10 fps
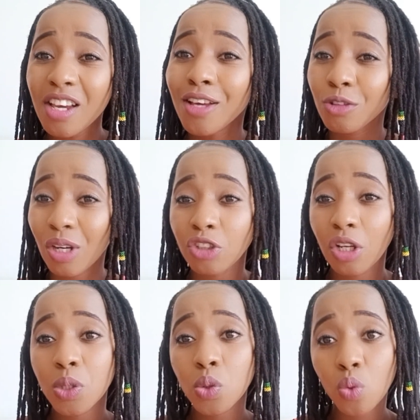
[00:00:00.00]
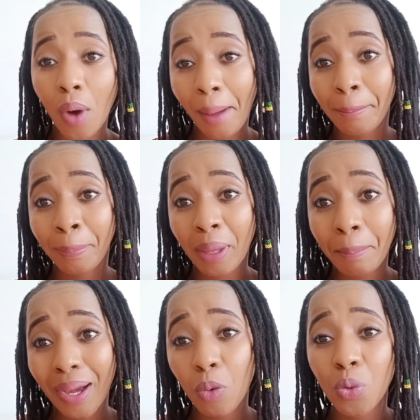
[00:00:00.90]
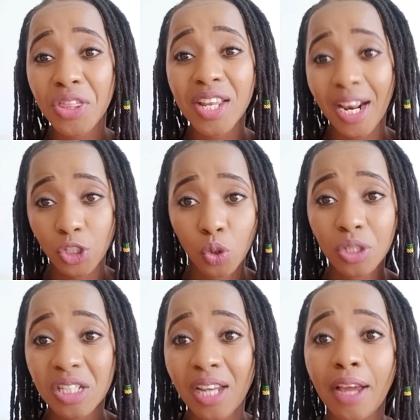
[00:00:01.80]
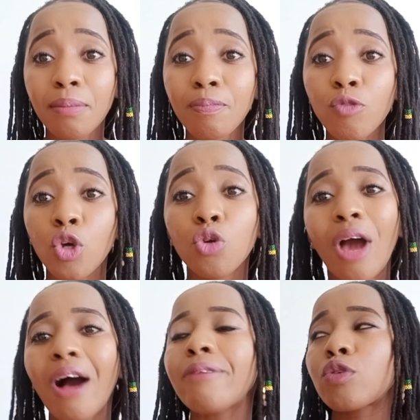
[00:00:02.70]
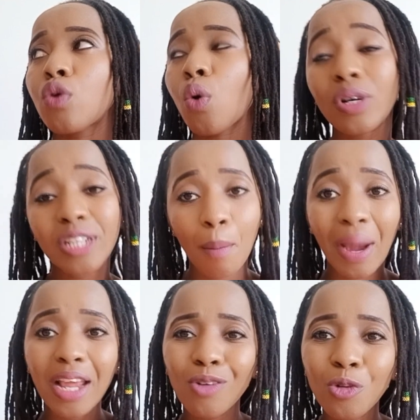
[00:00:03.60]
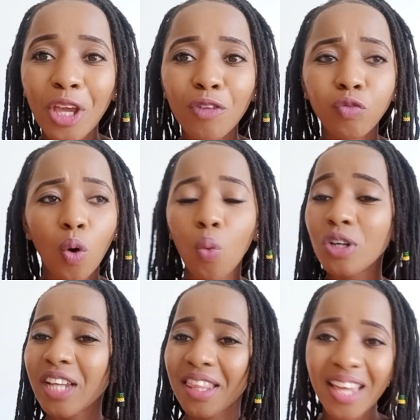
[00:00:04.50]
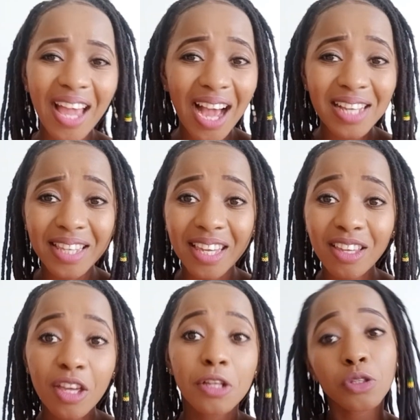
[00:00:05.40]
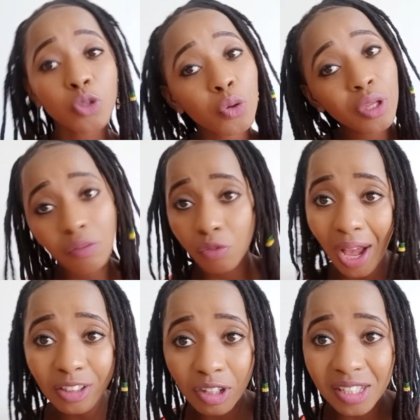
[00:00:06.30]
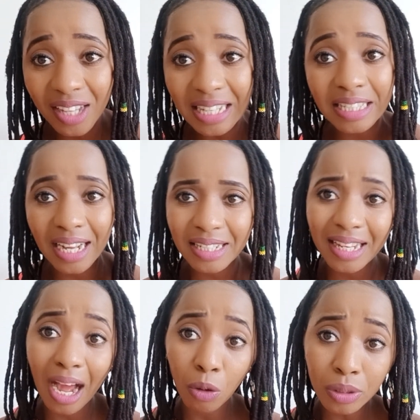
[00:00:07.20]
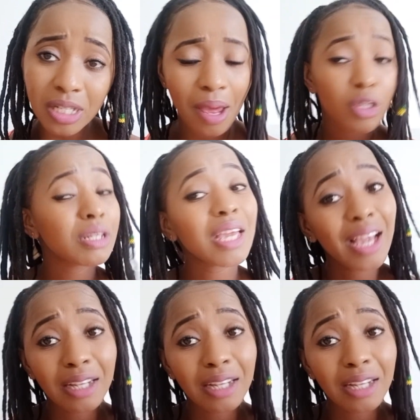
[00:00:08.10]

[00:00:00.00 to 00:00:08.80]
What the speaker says: to actually do a paper within a short time. You have to know, what am I looking for? What are they asking? So if you're actually just starting out, take a